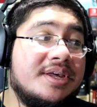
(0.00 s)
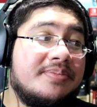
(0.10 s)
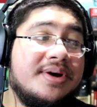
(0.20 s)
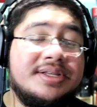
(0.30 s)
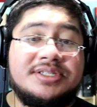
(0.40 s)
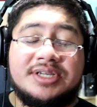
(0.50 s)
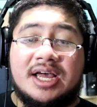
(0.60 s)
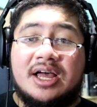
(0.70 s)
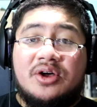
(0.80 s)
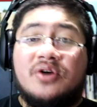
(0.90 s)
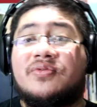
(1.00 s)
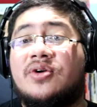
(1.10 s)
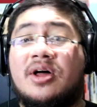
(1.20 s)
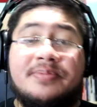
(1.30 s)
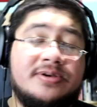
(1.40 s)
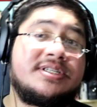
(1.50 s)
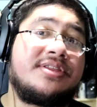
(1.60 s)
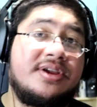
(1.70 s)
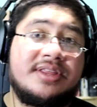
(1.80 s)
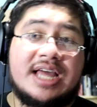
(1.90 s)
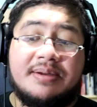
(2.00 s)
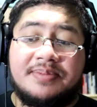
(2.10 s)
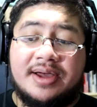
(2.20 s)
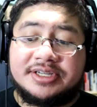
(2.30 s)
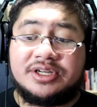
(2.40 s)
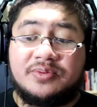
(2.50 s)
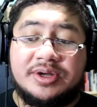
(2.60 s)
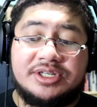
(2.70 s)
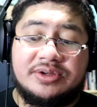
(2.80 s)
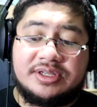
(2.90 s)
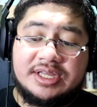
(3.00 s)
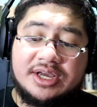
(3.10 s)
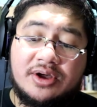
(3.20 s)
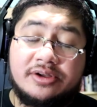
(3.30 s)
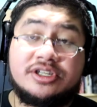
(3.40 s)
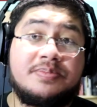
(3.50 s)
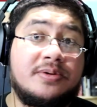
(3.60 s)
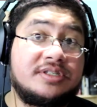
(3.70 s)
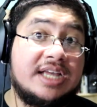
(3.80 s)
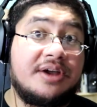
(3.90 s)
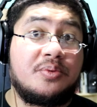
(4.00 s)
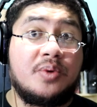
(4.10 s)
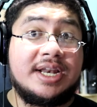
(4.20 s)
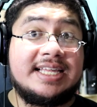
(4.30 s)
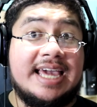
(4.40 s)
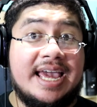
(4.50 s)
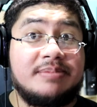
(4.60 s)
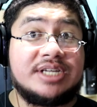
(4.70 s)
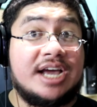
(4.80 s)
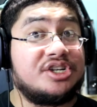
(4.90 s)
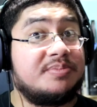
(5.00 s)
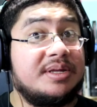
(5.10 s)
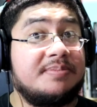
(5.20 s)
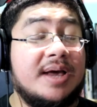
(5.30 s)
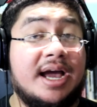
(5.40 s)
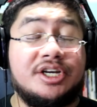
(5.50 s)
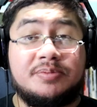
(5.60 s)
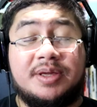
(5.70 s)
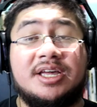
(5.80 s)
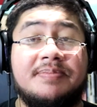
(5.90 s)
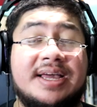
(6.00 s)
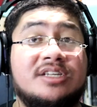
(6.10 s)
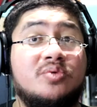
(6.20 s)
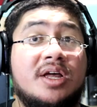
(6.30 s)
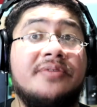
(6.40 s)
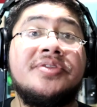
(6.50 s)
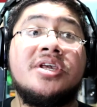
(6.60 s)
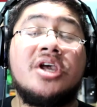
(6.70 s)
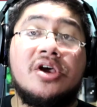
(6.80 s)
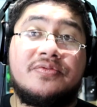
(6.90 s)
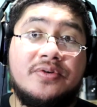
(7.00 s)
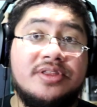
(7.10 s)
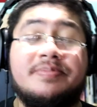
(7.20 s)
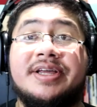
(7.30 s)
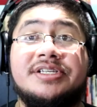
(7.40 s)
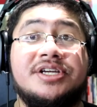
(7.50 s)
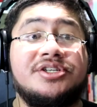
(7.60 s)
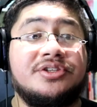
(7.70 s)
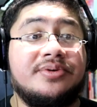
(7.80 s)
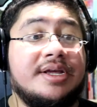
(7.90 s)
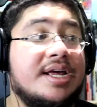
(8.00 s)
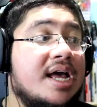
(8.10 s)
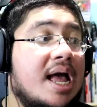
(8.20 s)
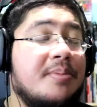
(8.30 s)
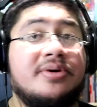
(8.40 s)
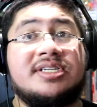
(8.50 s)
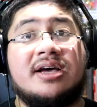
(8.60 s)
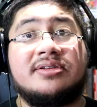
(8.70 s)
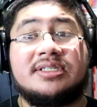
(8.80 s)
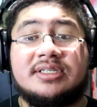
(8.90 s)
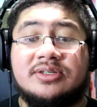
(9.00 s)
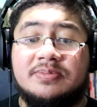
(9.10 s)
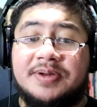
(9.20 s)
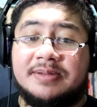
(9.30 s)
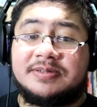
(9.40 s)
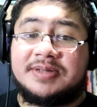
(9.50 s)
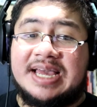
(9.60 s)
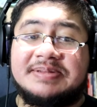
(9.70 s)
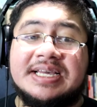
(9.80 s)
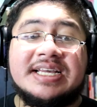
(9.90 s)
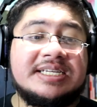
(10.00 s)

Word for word: But uh, overall, post down there in the comment box what do you think. Also, post down what games I should be I should pick up as well for the PlayStation 3. I'm always out to pick up some games.